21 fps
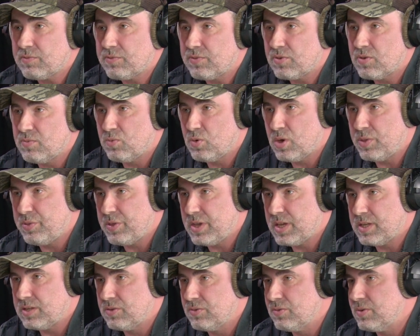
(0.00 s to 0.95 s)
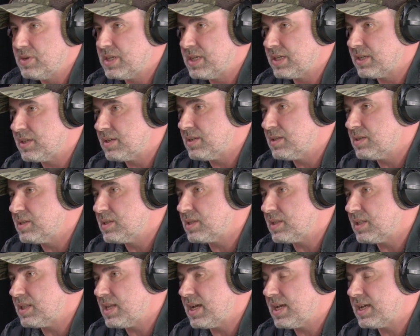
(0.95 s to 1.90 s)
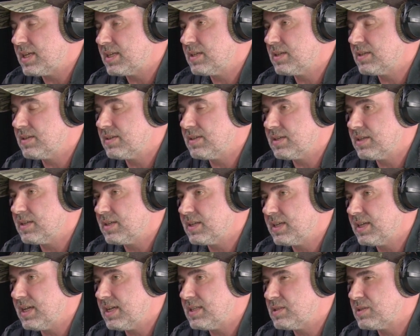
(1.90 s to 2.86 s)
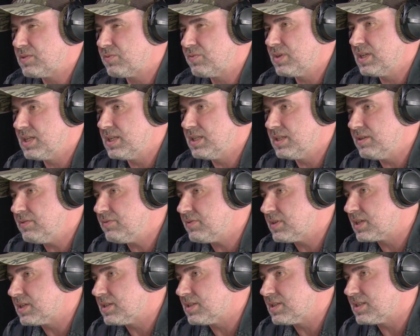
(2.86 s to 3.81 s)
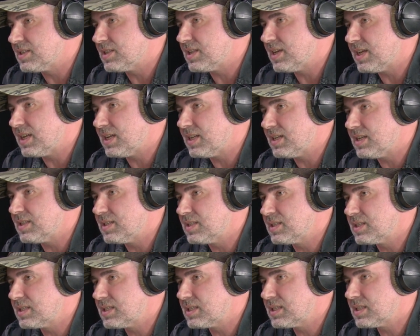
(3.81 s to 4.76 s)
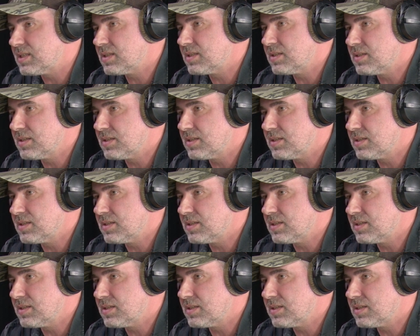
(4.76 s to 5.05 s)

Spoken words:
from what they're doing is like gets really difficult, and it's